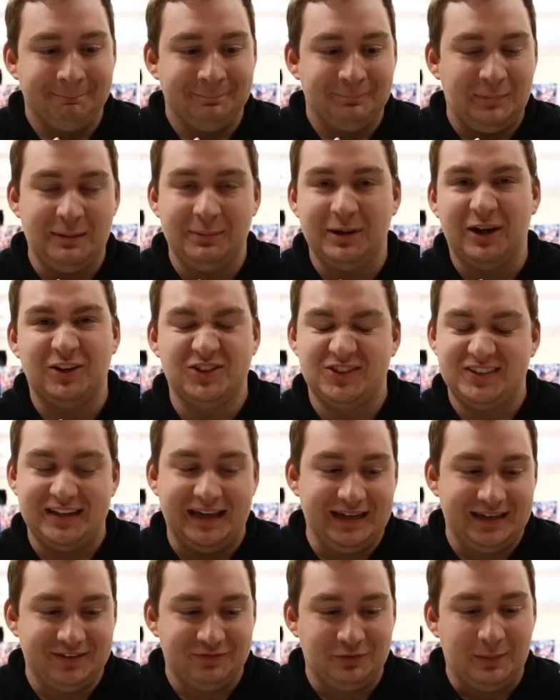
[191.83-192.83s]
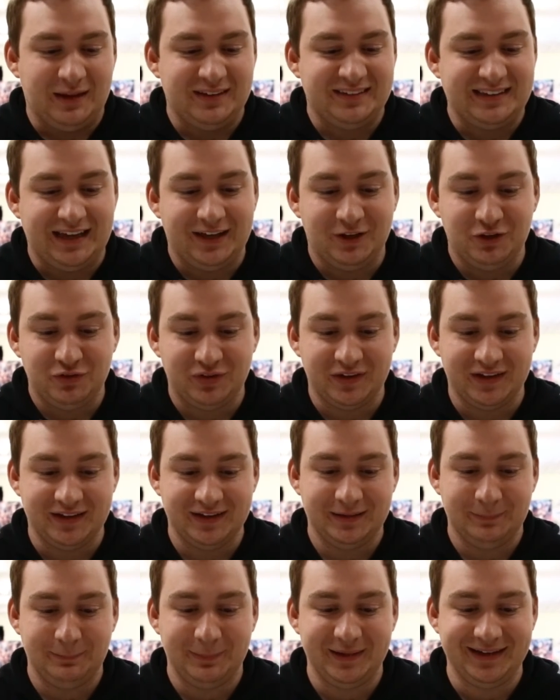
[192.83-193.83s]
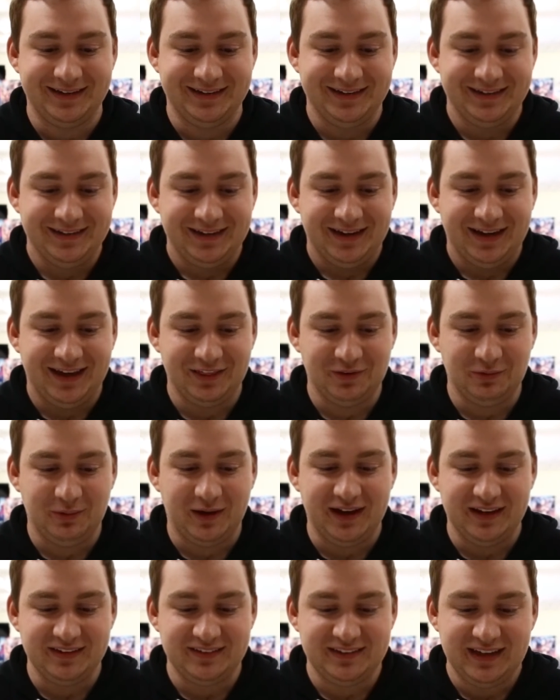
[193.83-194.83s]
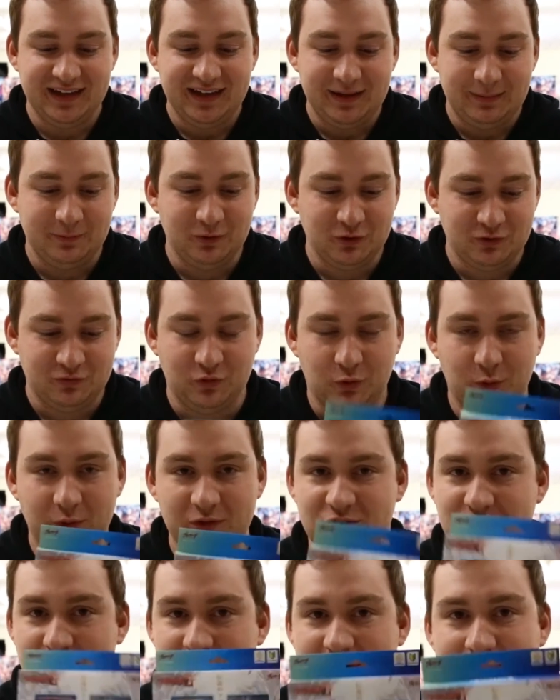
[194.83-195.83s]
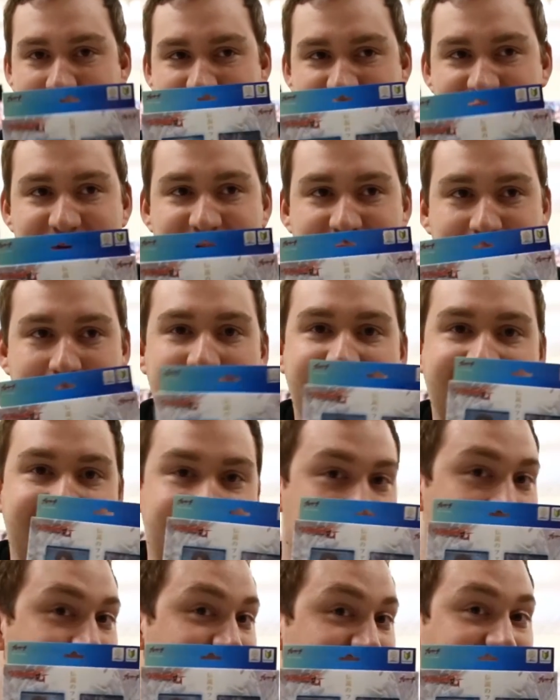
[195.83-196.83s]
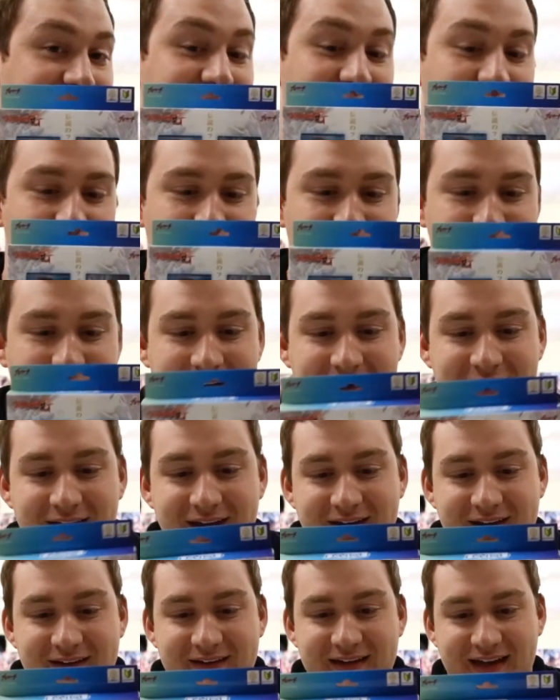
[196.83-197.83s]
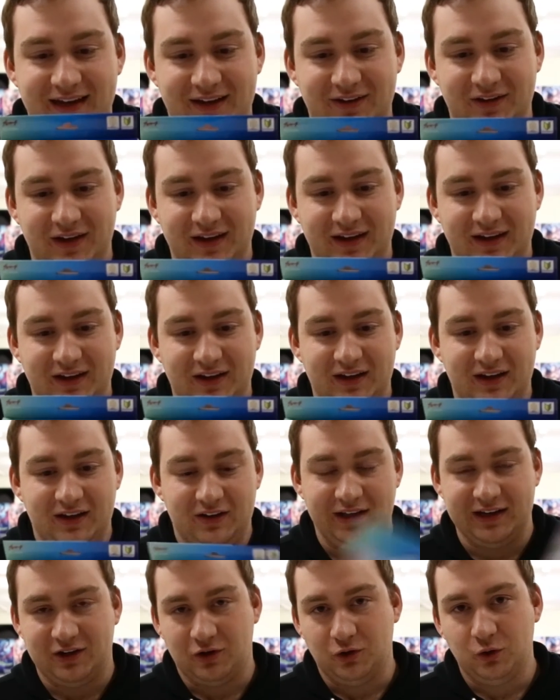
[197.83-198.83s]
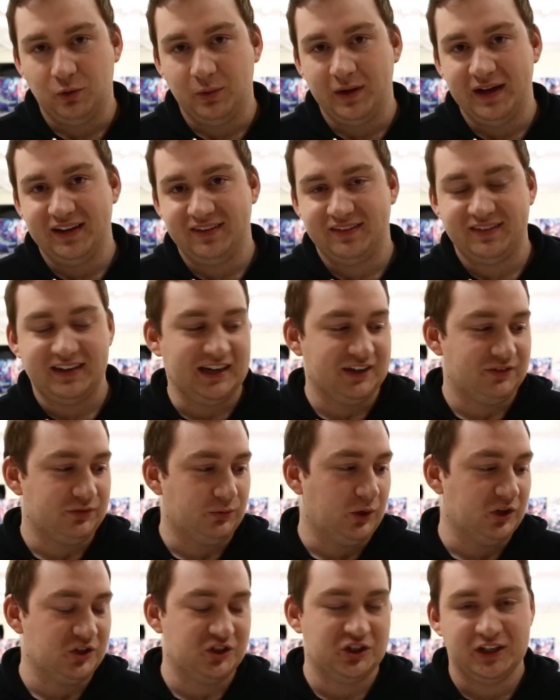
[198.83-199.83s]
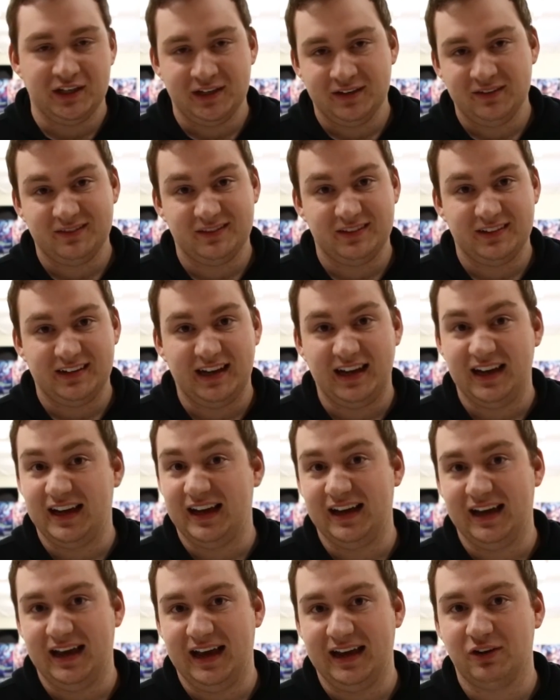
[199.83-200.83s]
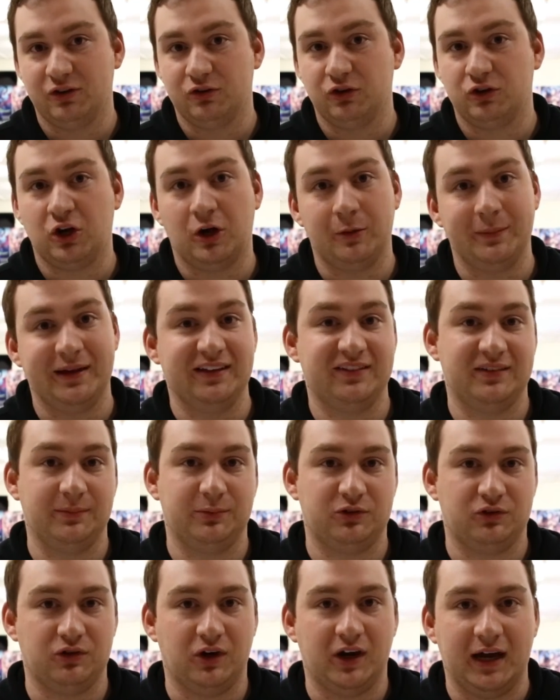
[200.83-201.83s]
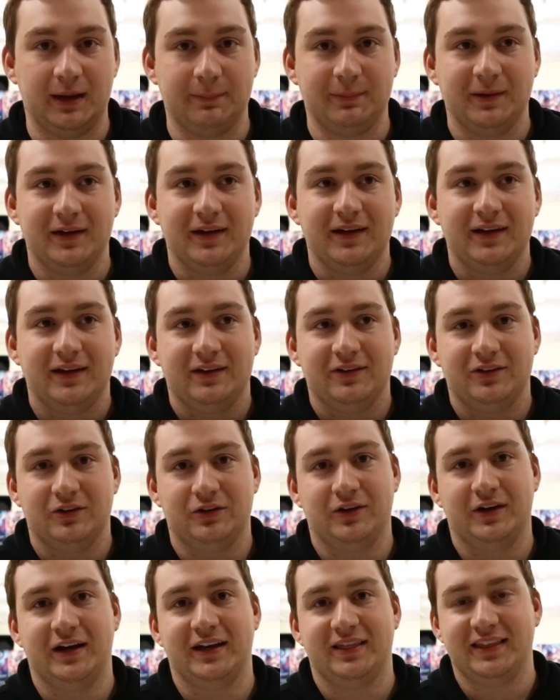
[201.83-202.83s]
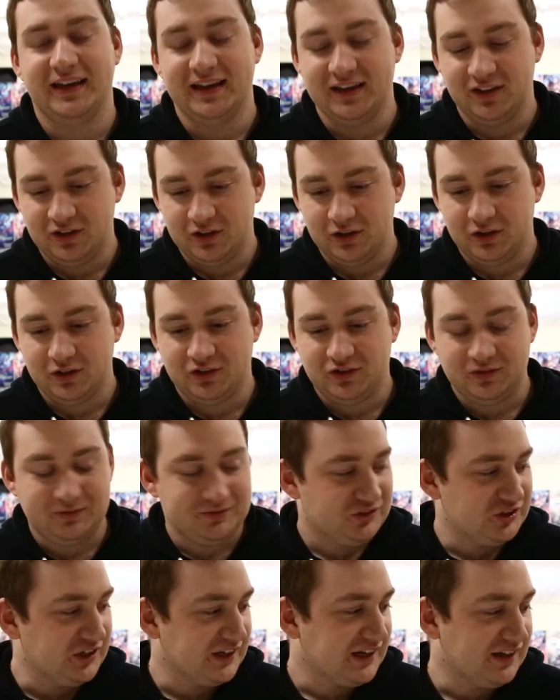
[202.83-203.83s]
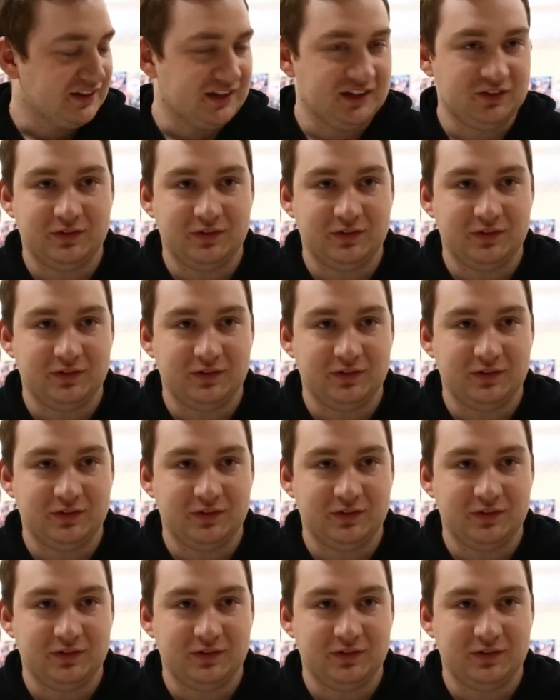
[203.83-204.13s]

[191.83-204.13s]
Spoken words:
Maybe I'll just take it for myself. But otherwise, yeah, look forward to it, because it may come to you. Now, like always, thanks for watching, and comment and subscribe. Alright, thank you. Check out these